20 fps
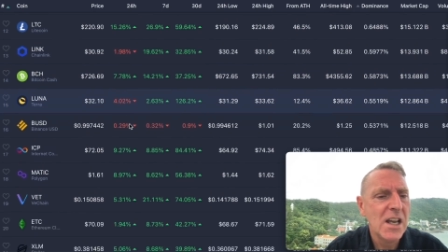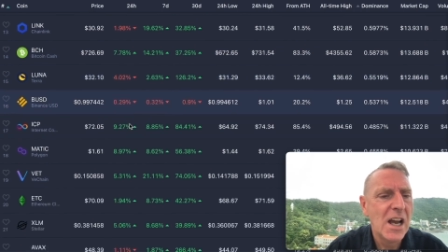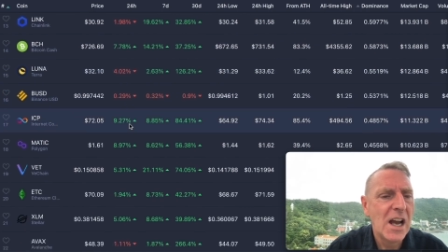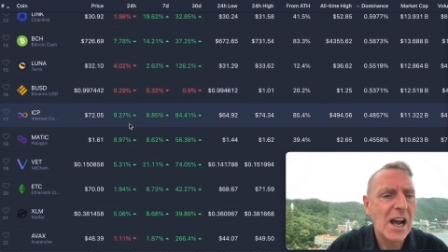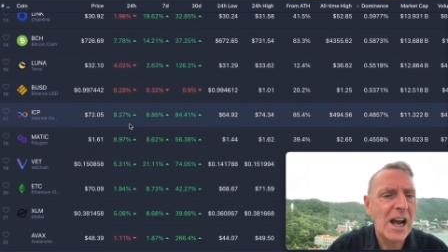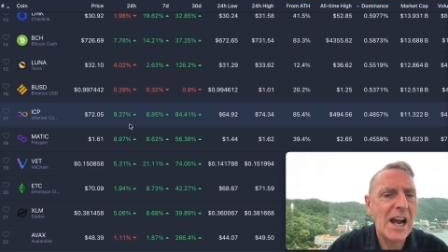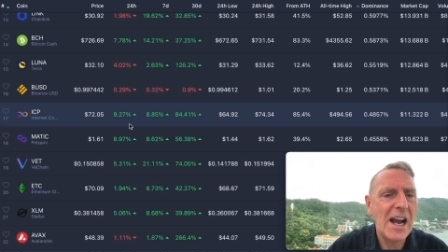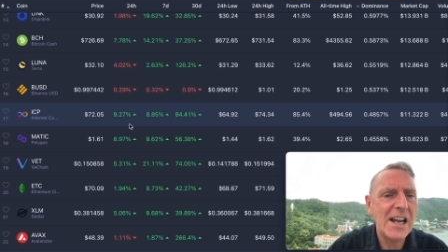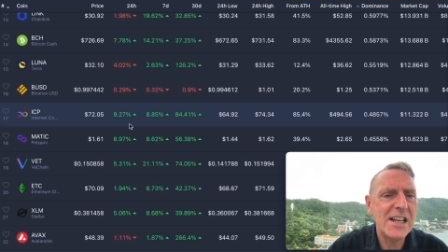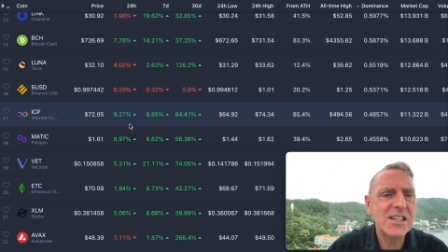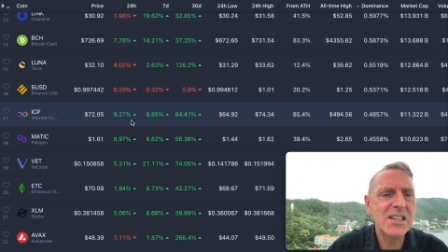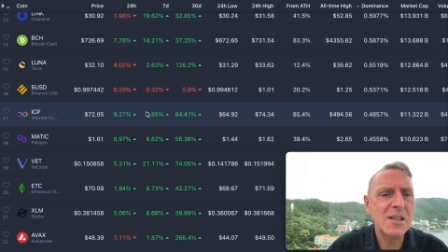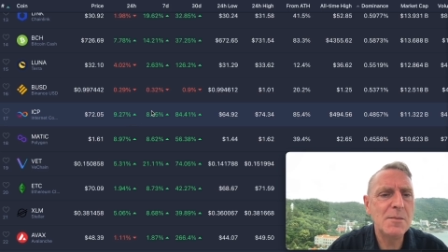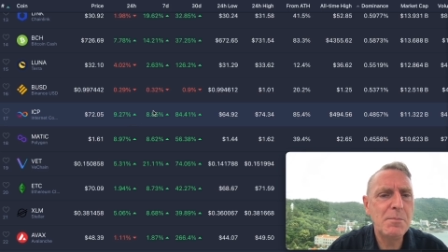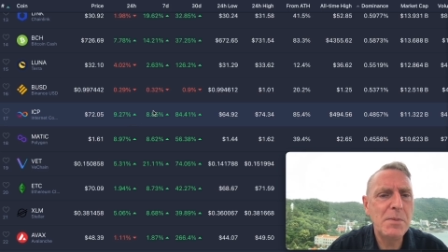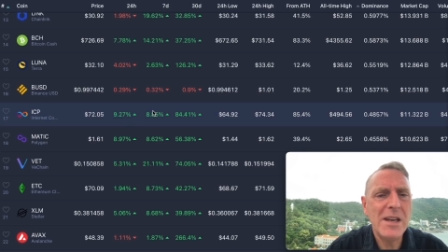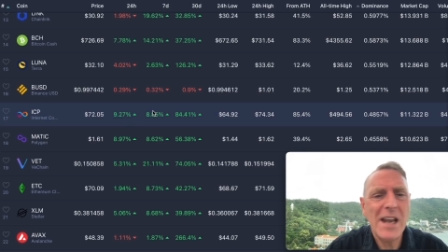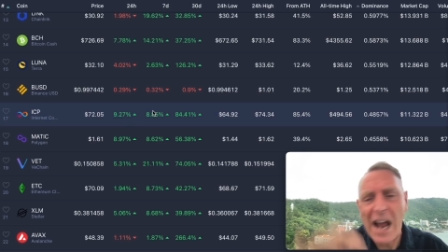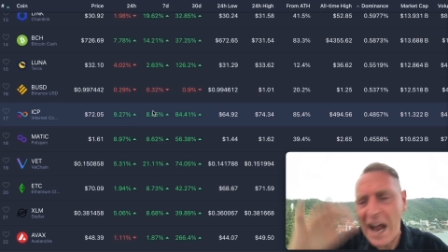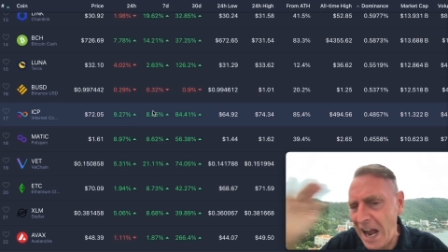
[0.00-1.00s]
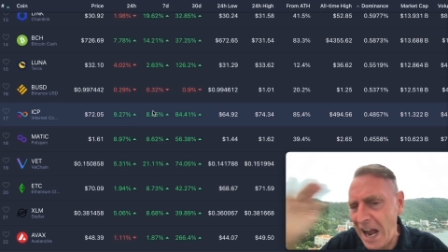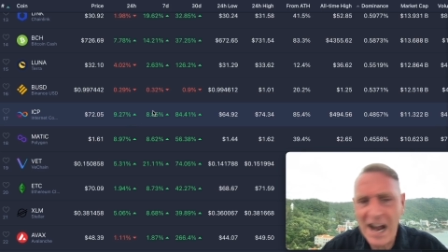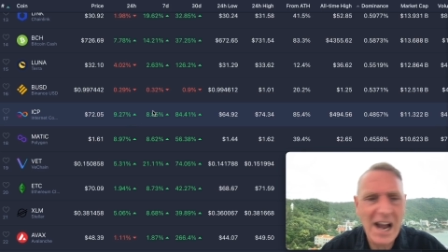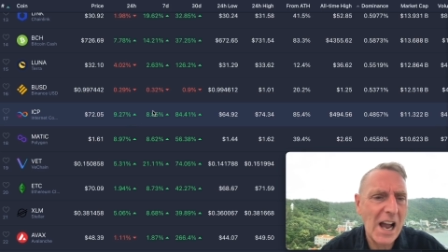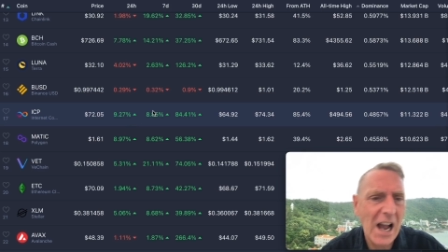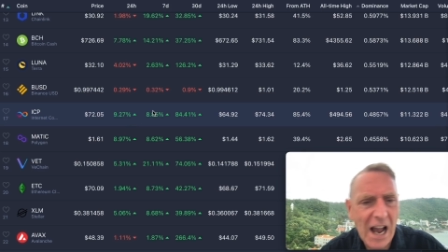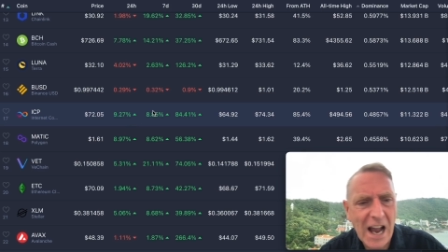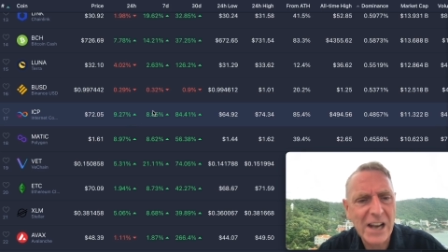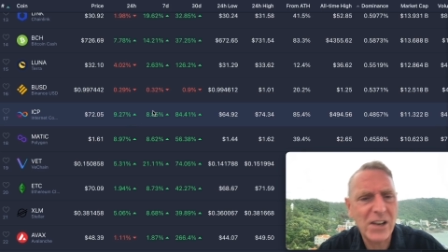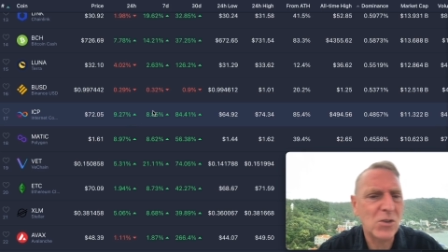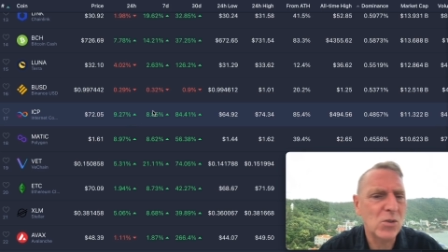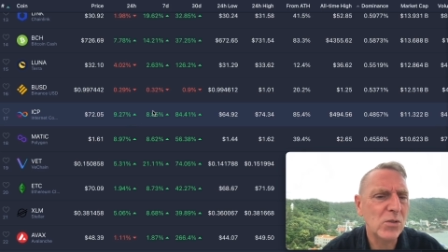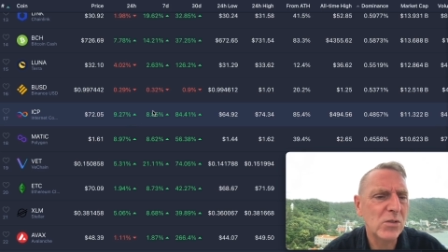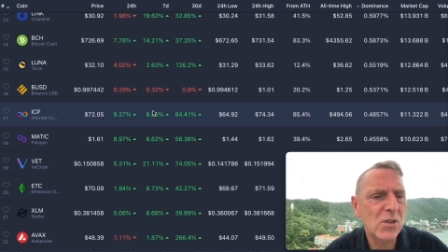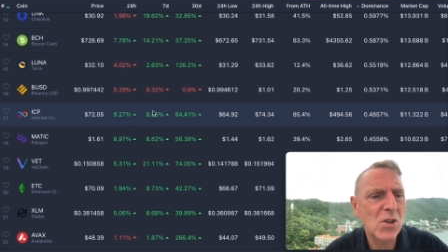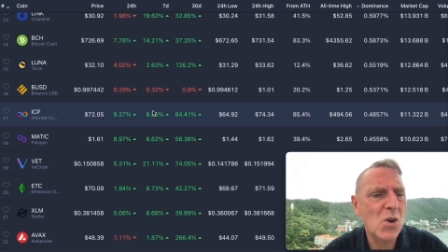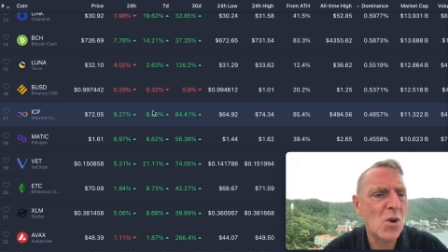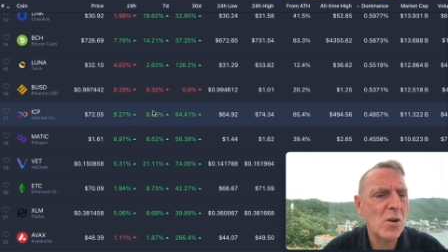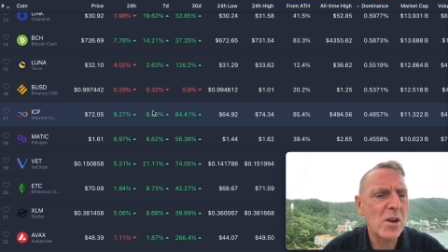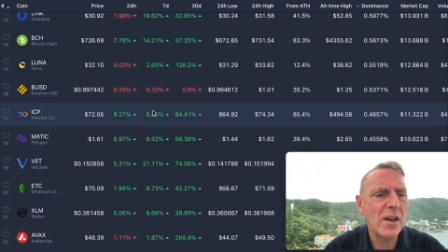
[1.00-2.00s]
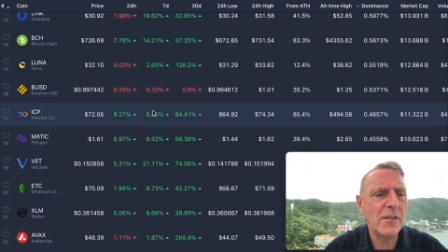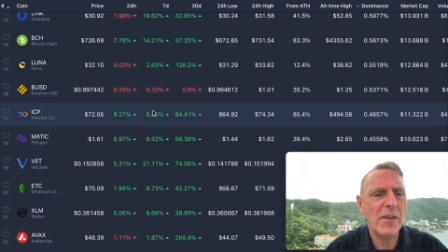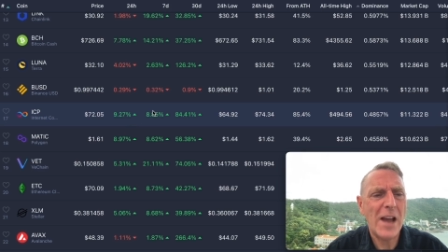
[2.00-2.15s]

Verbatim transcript: ICP, I don't know enough.